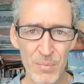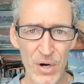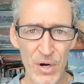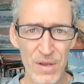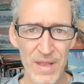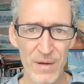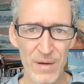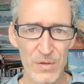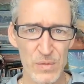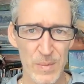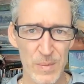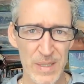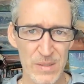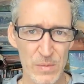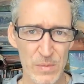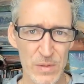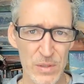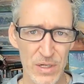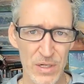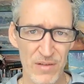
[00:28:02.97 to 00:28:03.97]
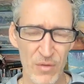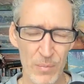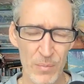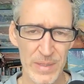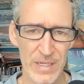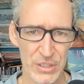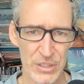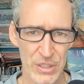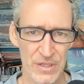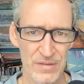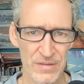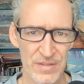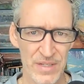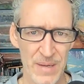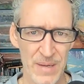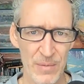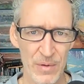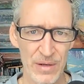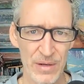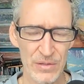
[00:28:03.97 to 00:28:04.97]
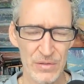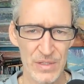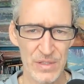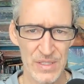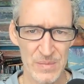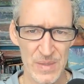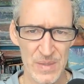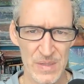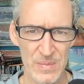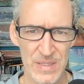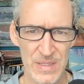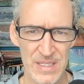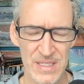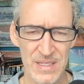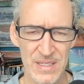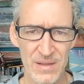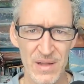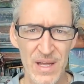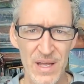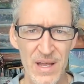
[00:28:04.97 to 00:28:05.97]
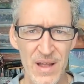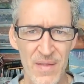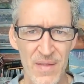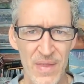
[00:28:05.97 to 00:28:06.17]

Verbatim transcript: Part of that was because we took off a big chunk of time around Christmas, but still,